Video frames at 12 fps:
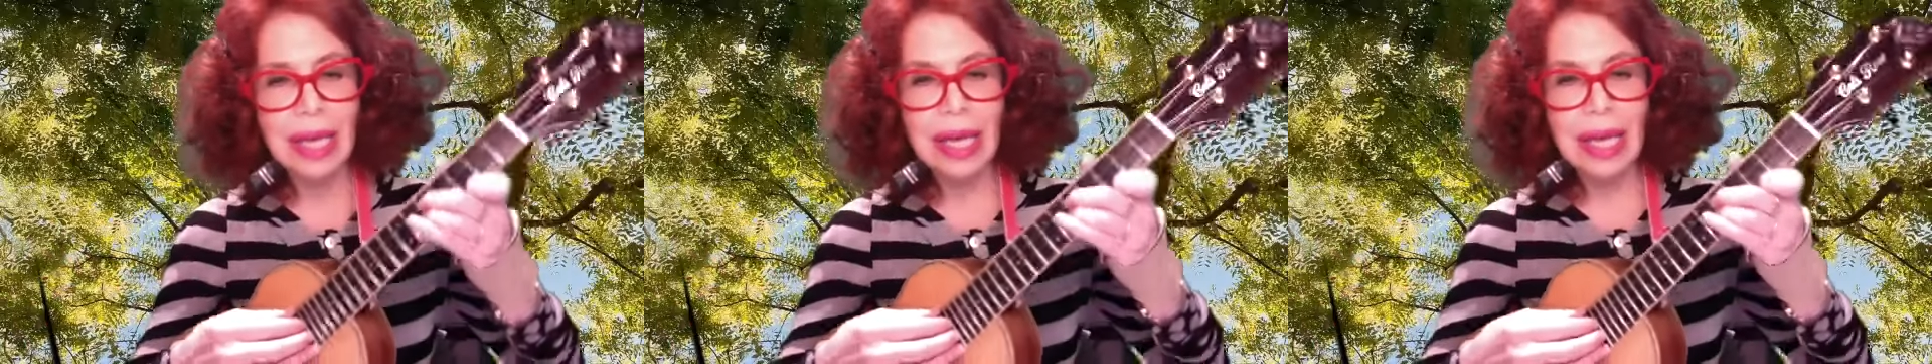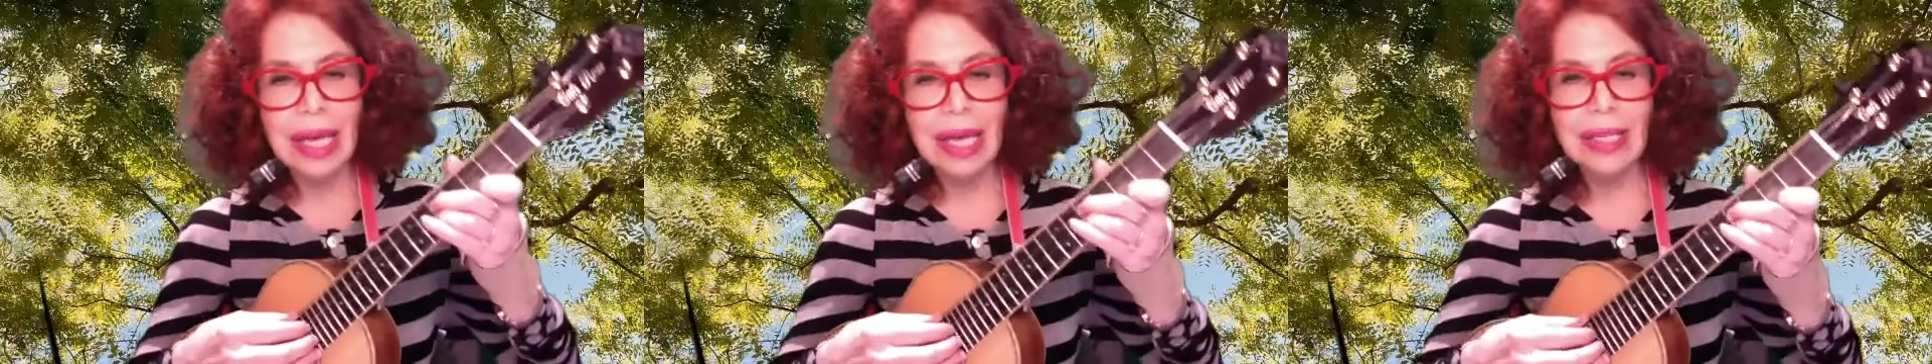
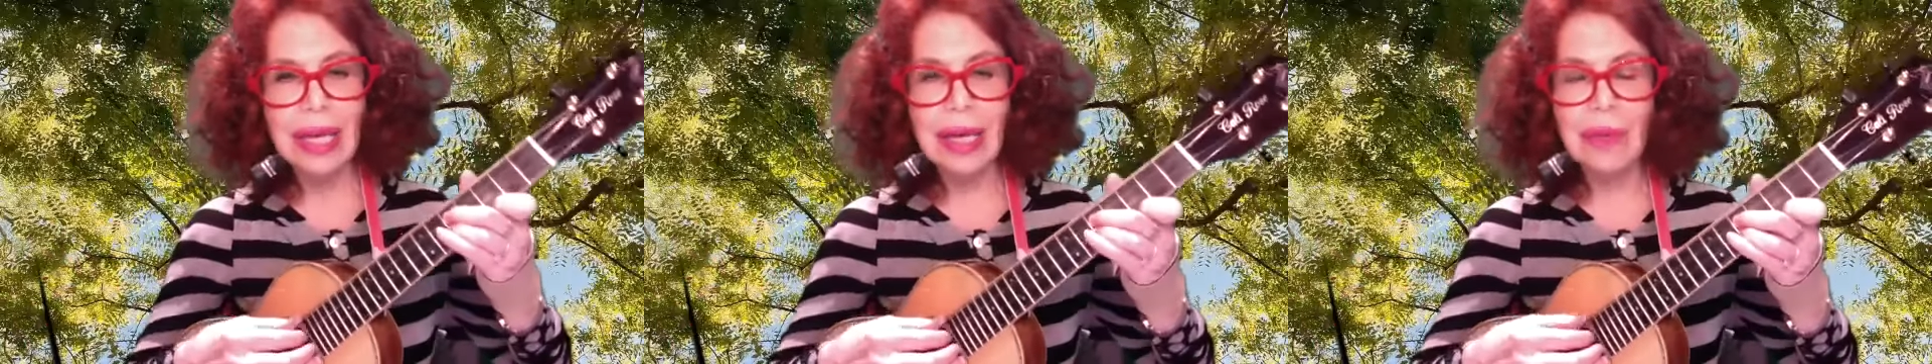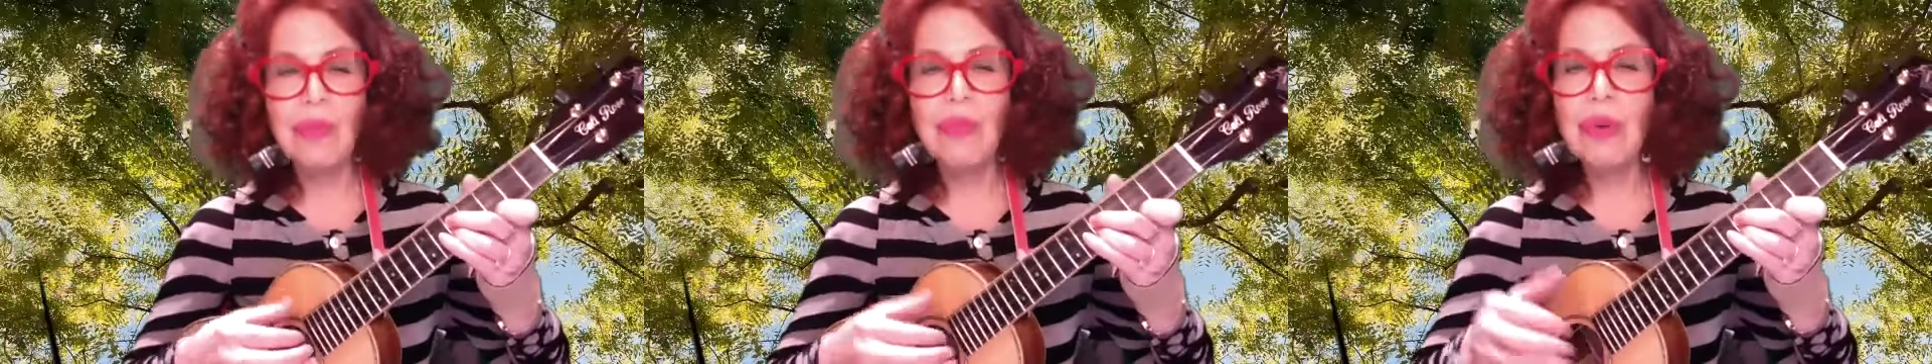And
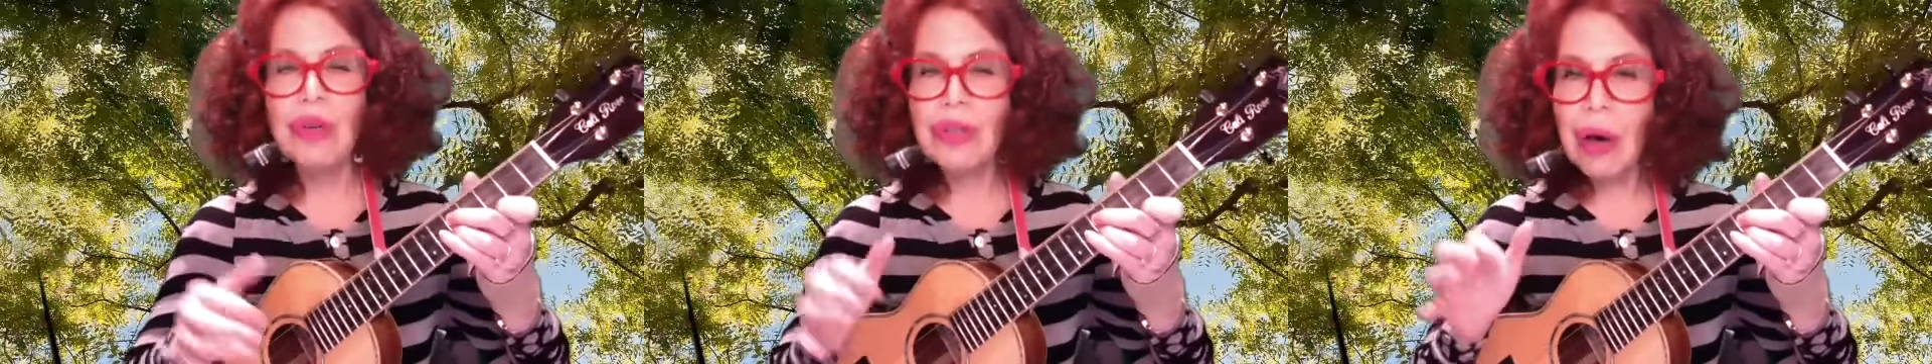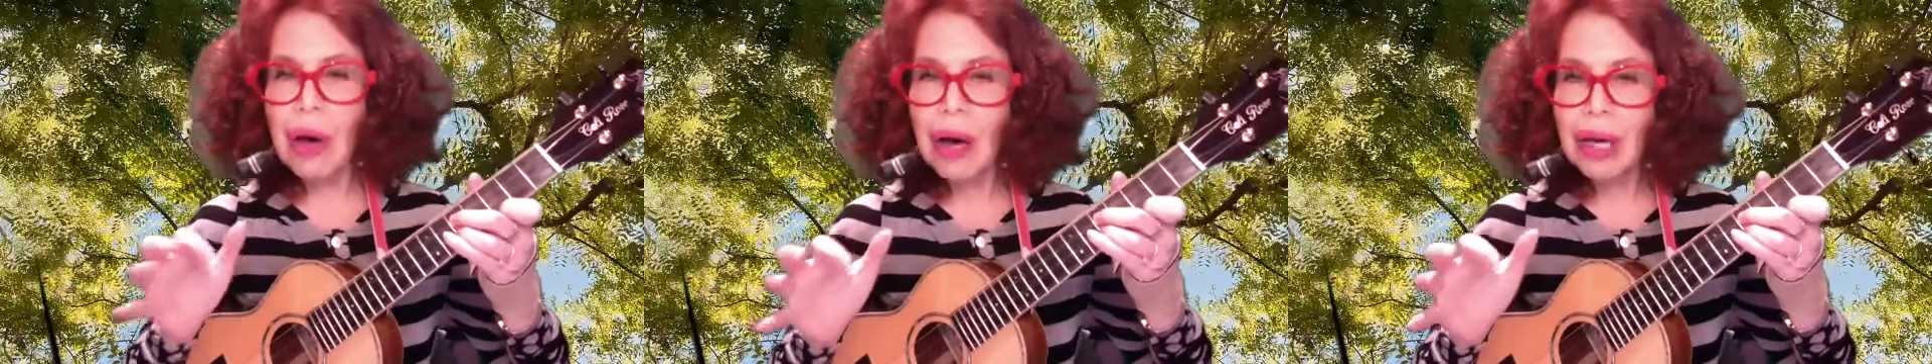we'll
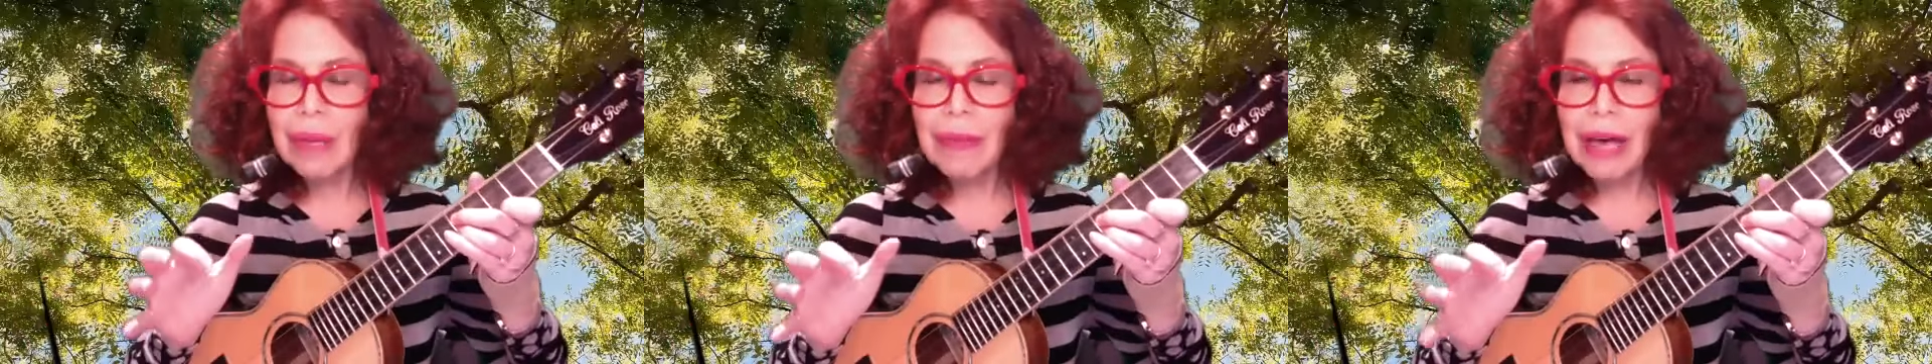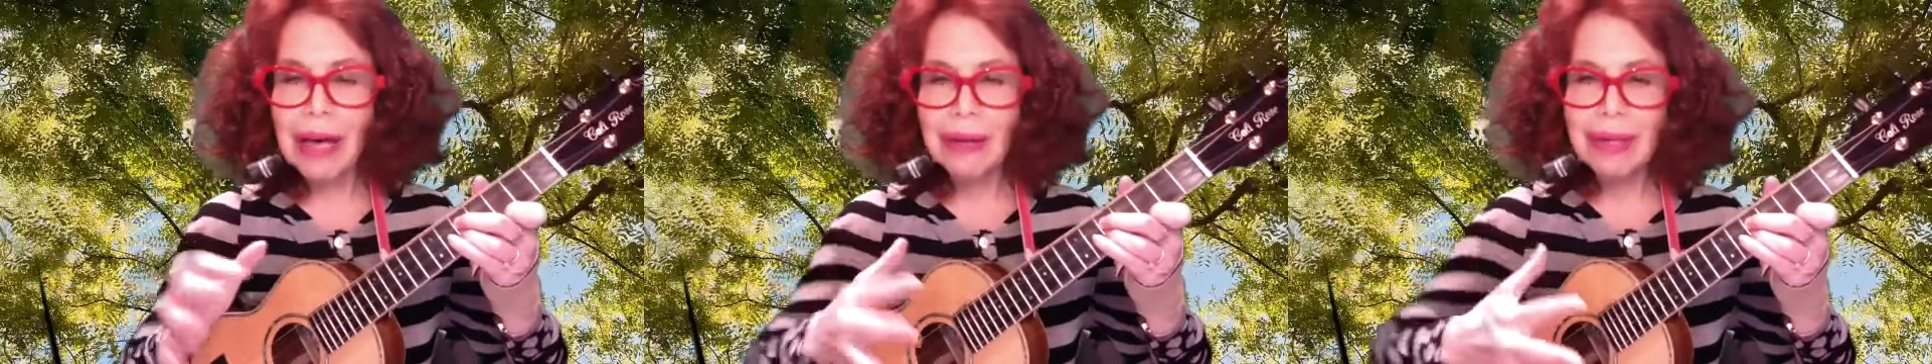talk
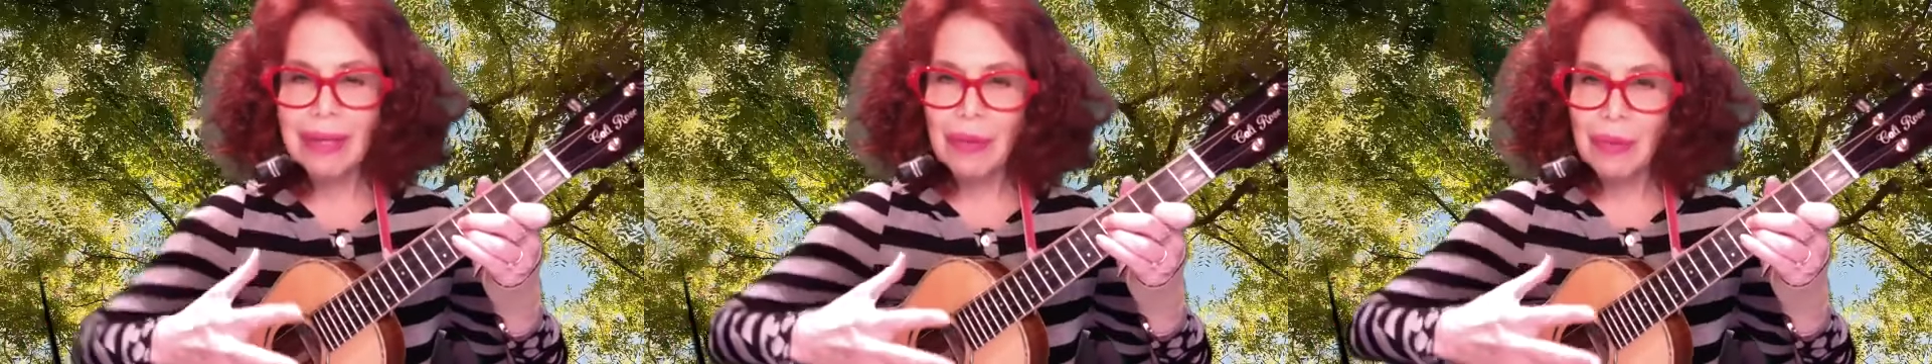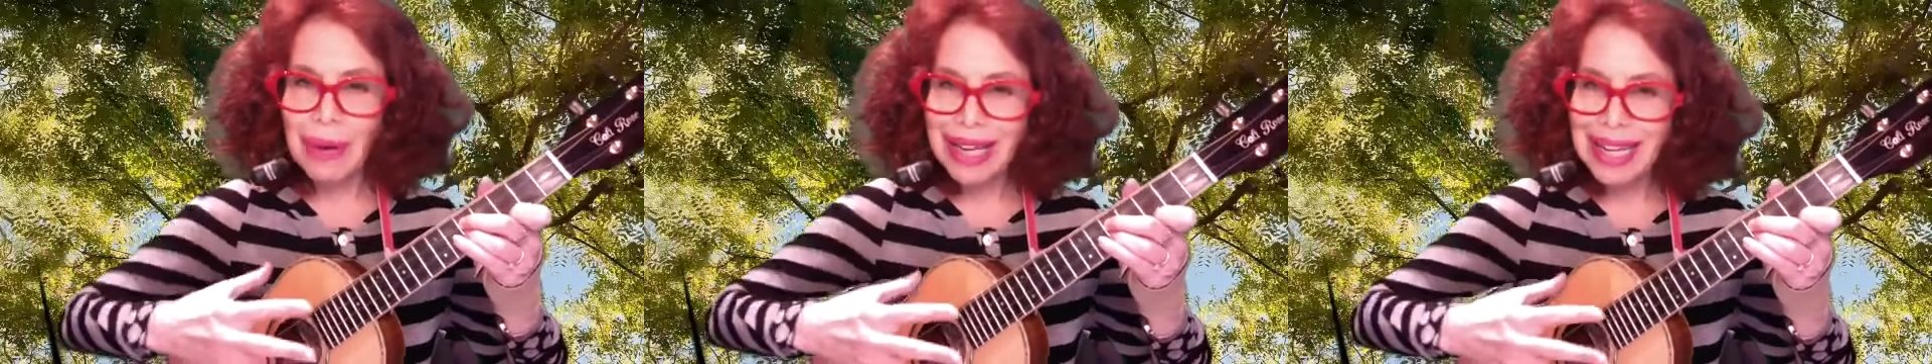about the
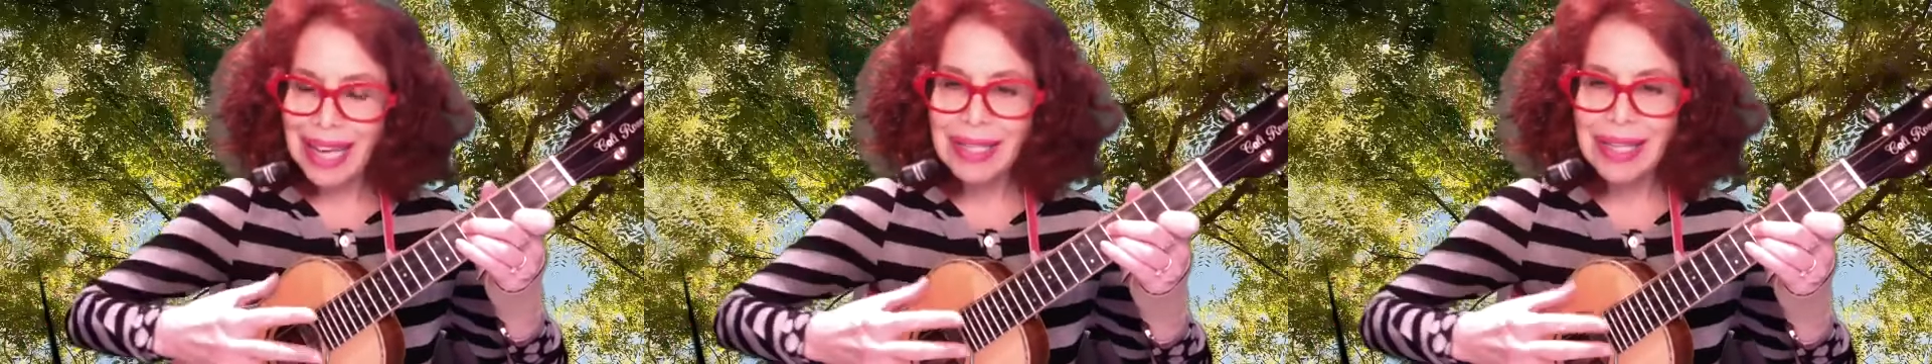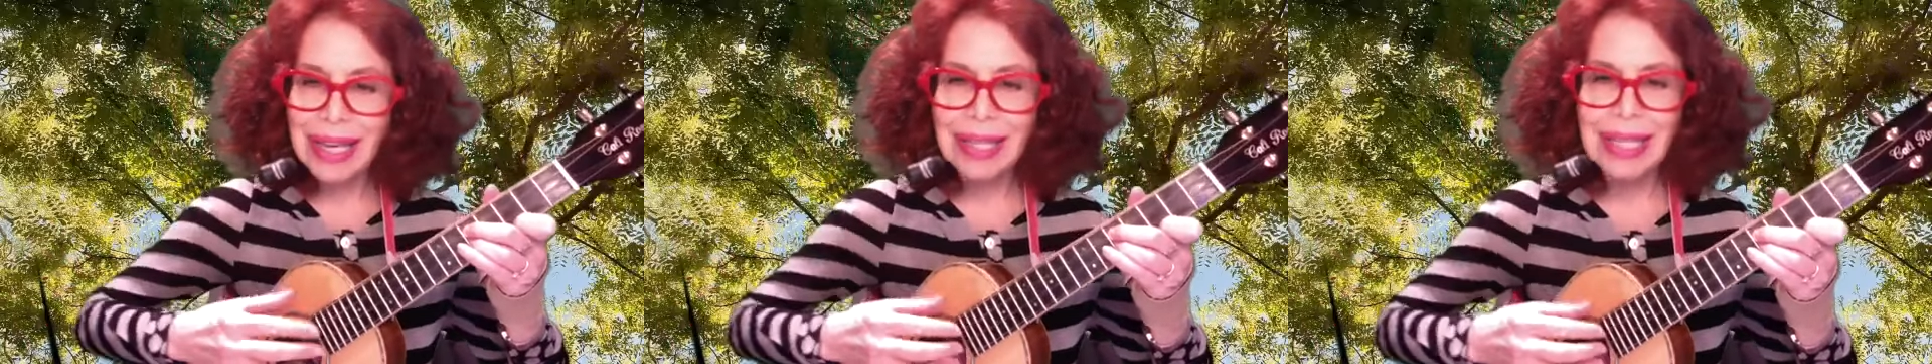right hand
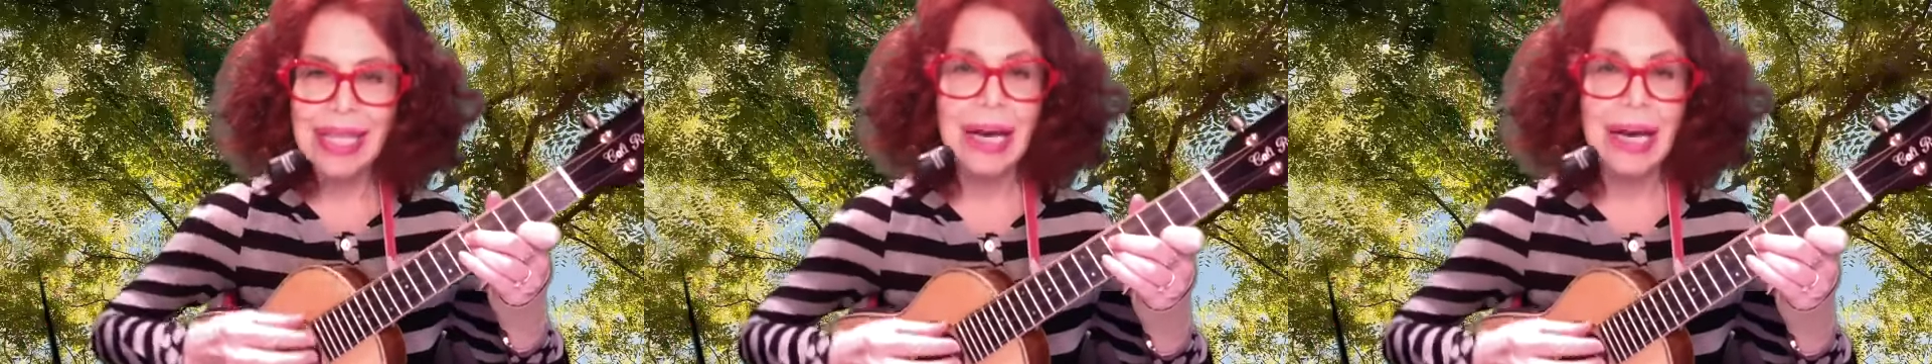technique.